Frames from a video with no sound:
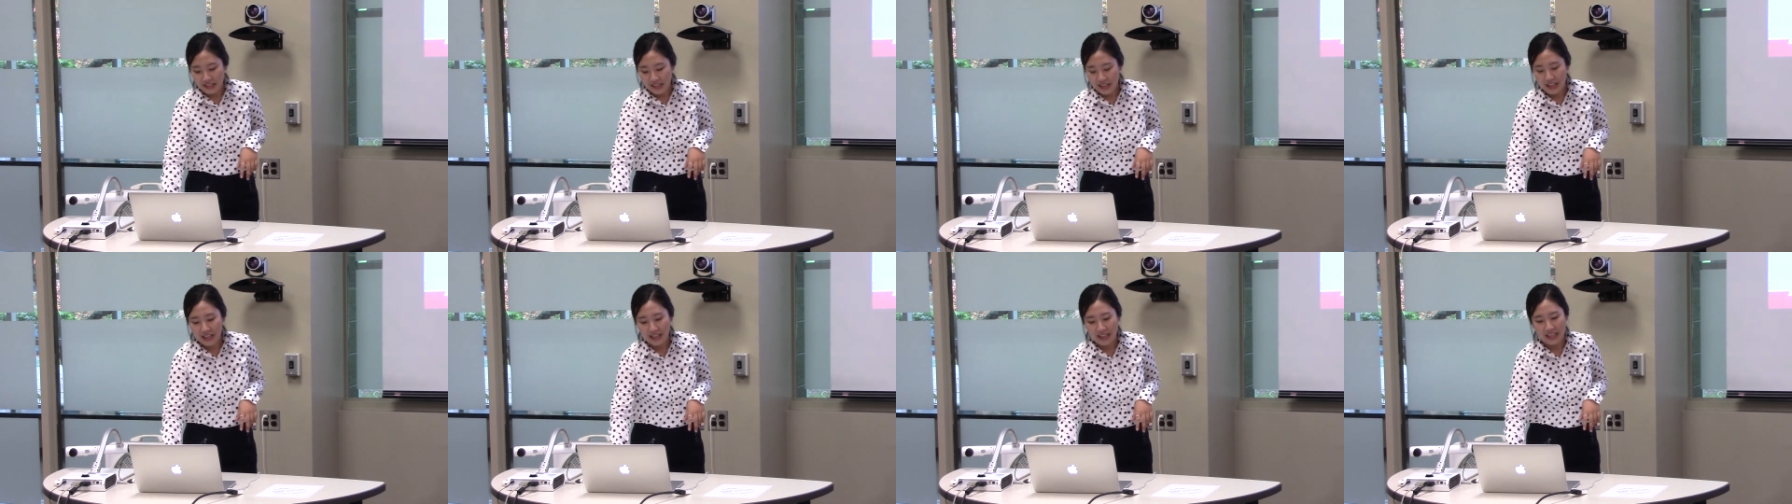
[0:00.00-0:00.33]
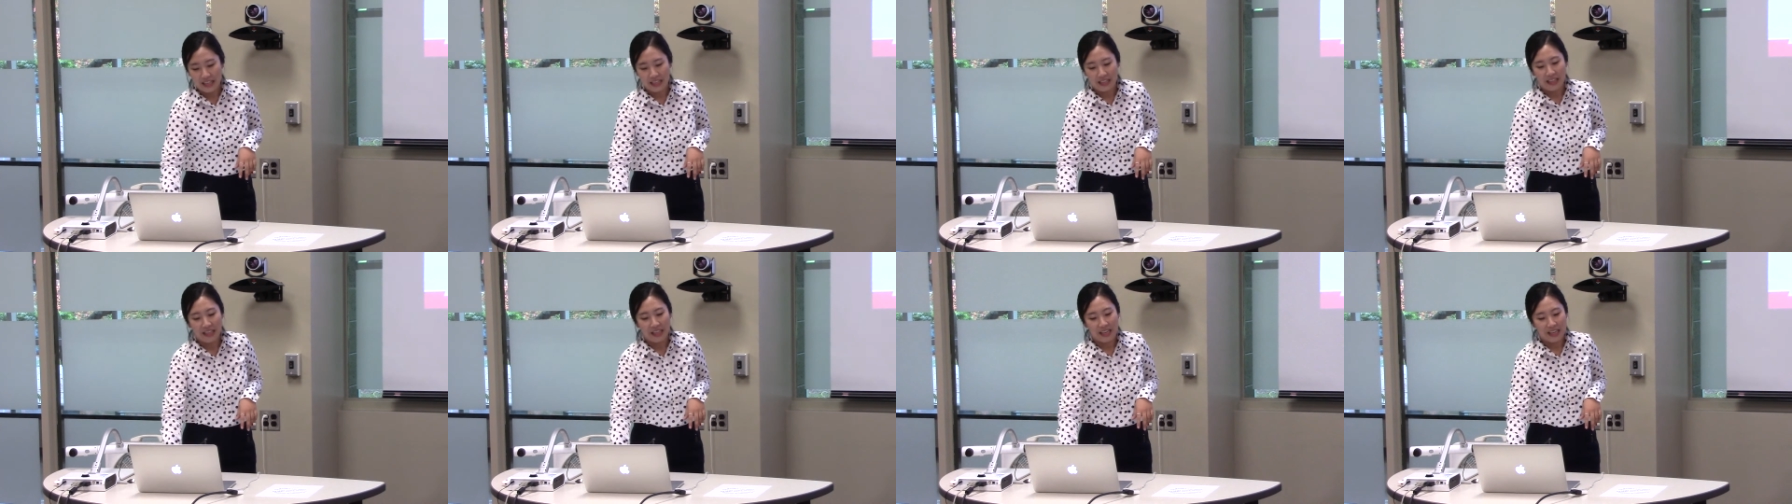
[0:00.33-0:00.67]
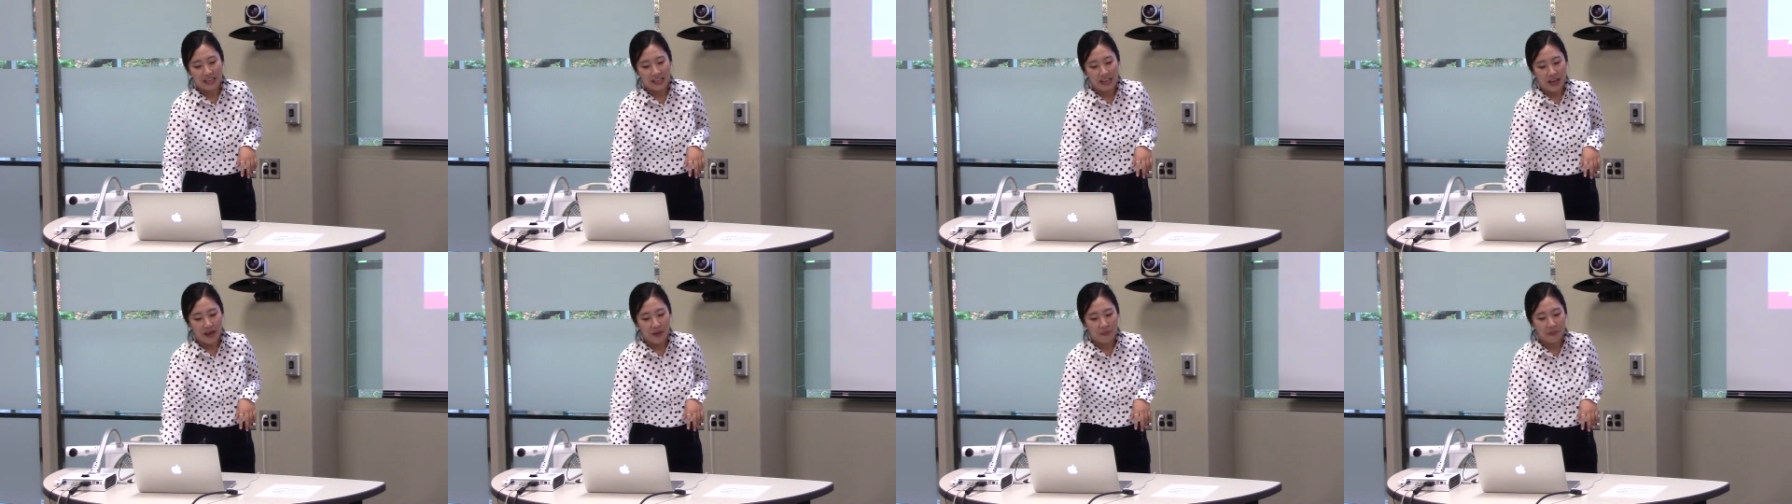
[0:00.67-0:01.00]
and
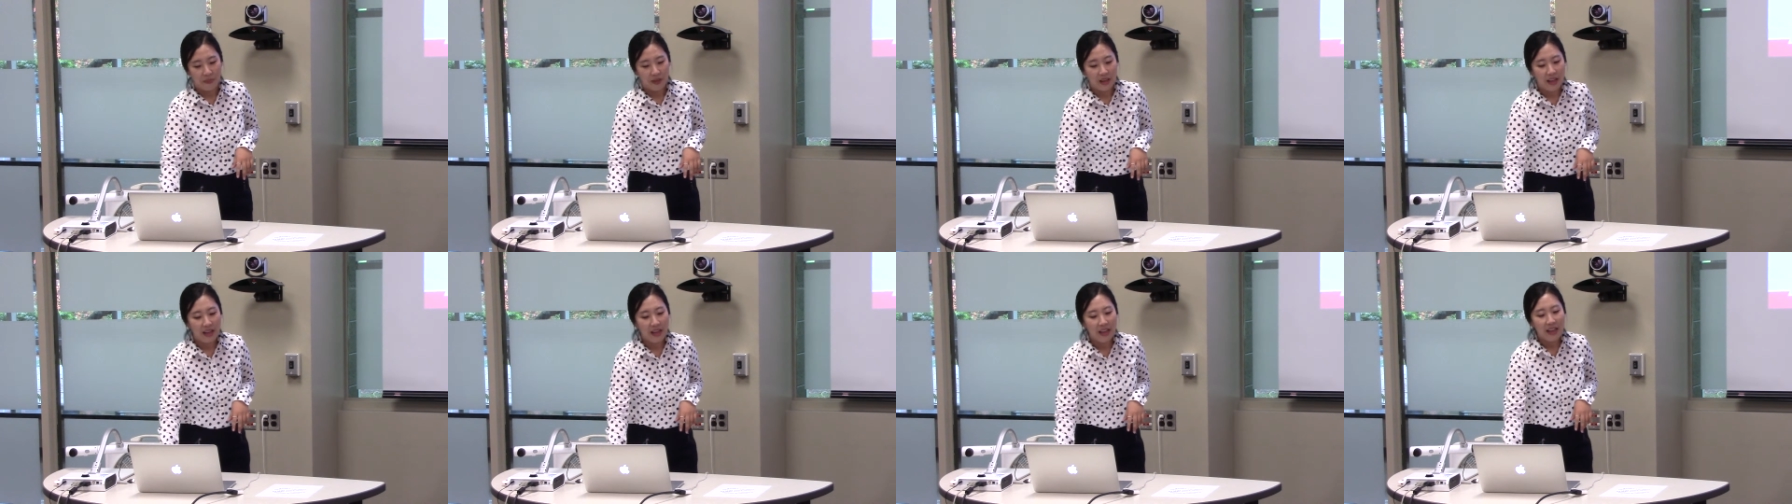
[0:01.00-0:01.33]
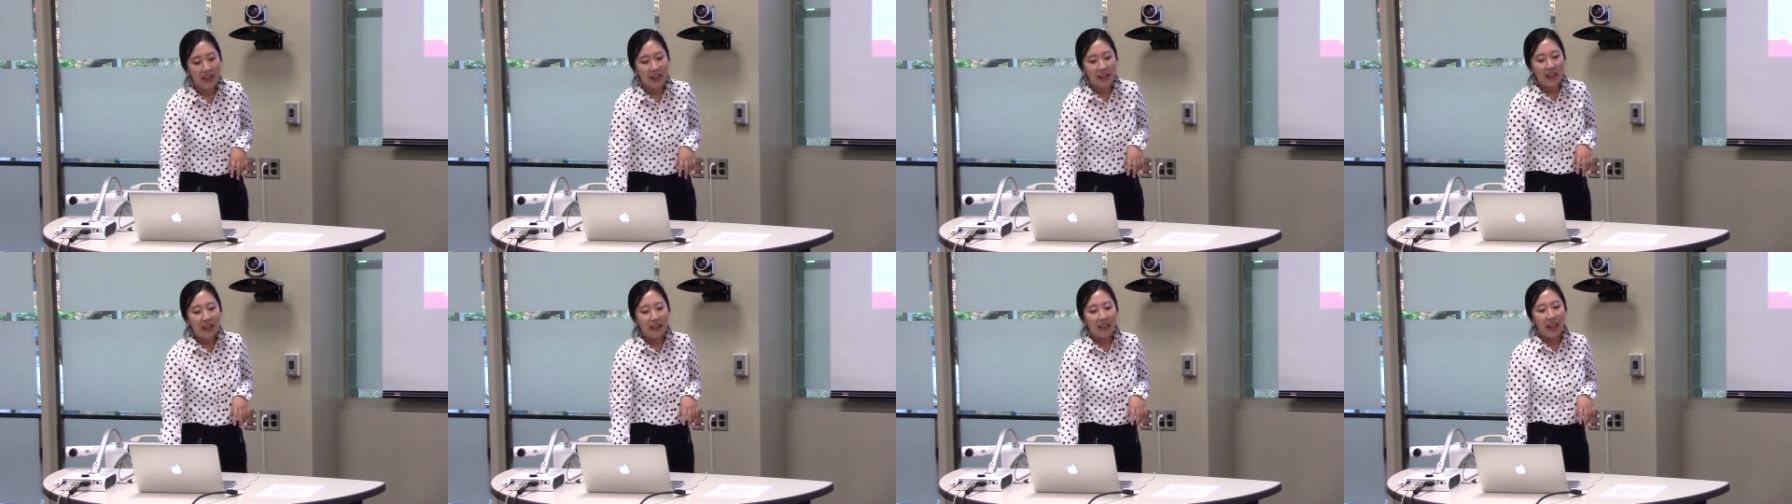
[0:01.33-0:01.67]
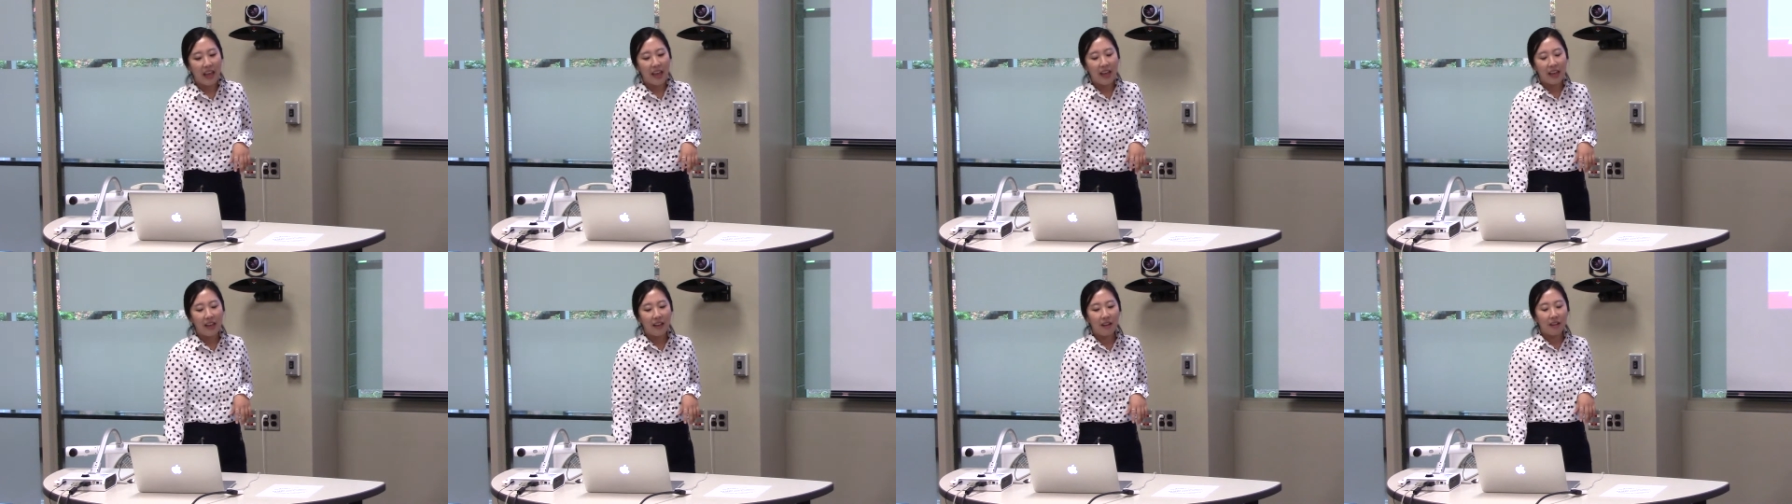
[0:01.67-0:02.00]
TCM.
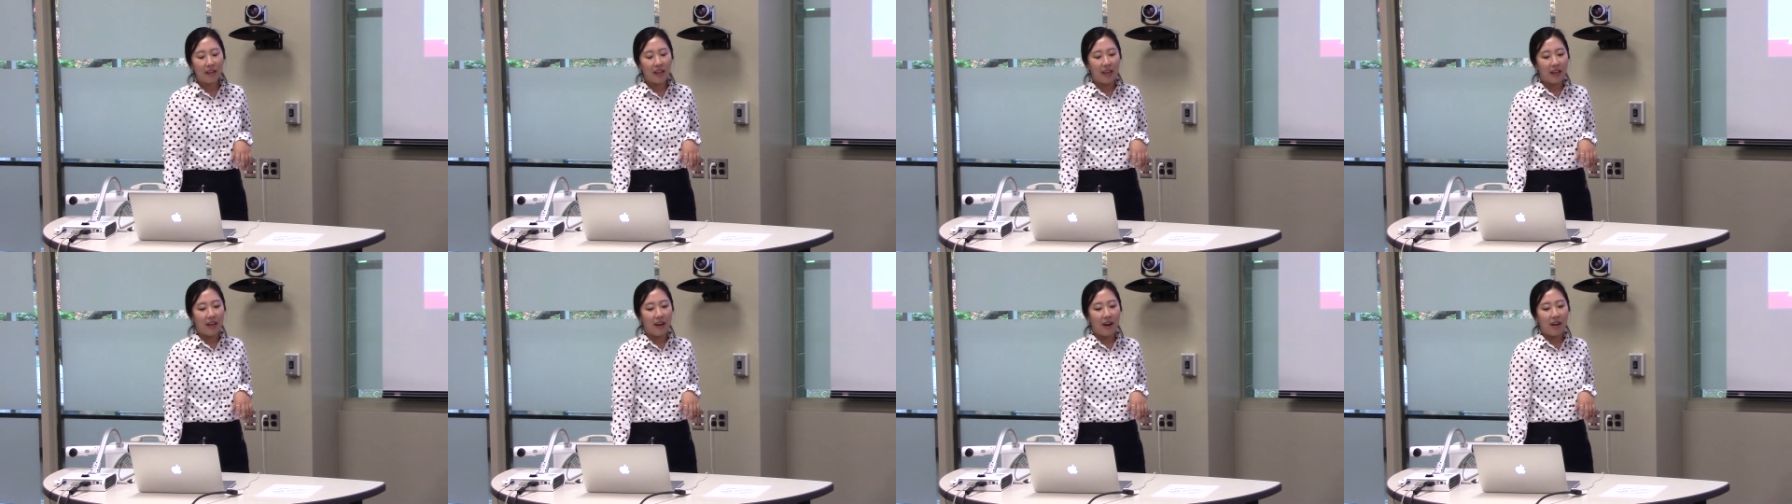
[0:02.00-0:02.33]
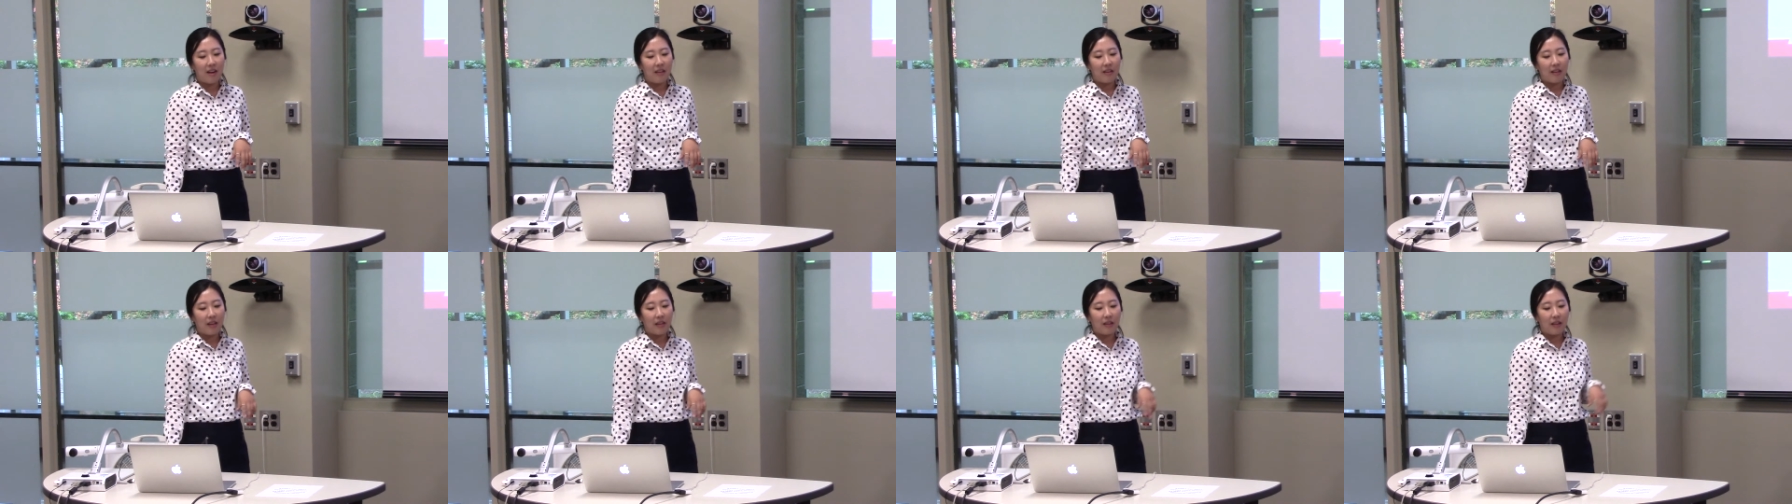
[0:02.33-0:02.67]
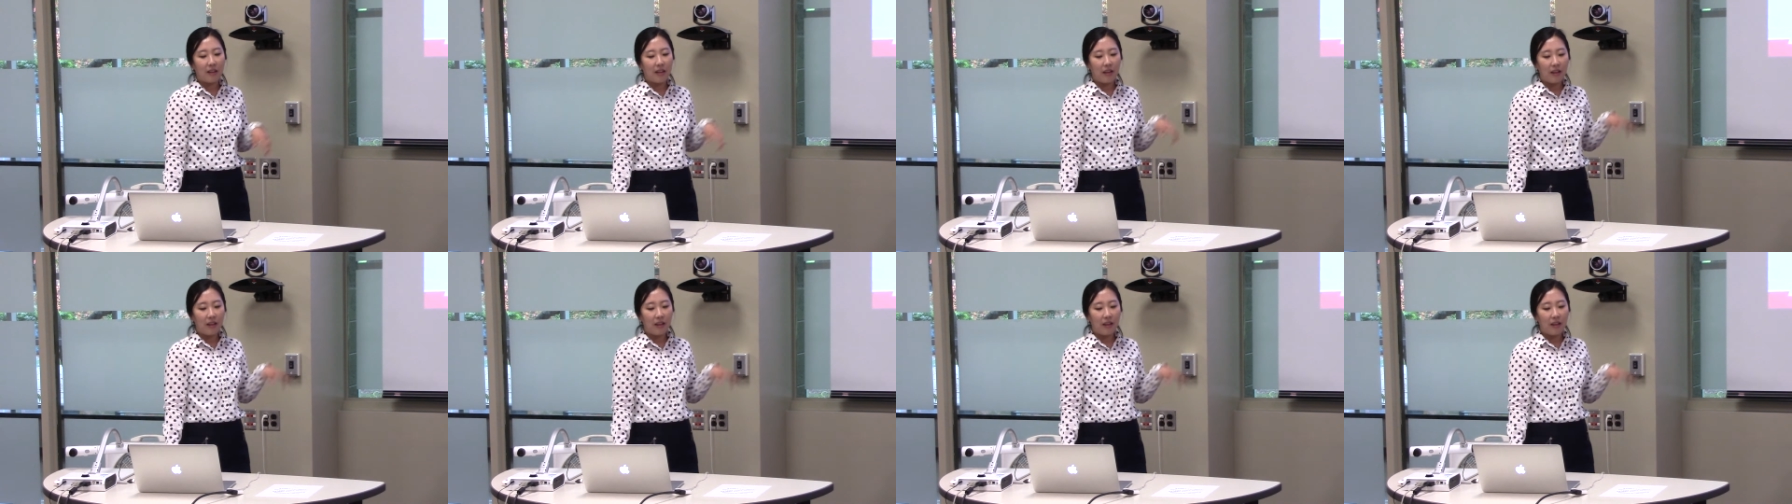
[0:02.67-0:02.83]
They regard the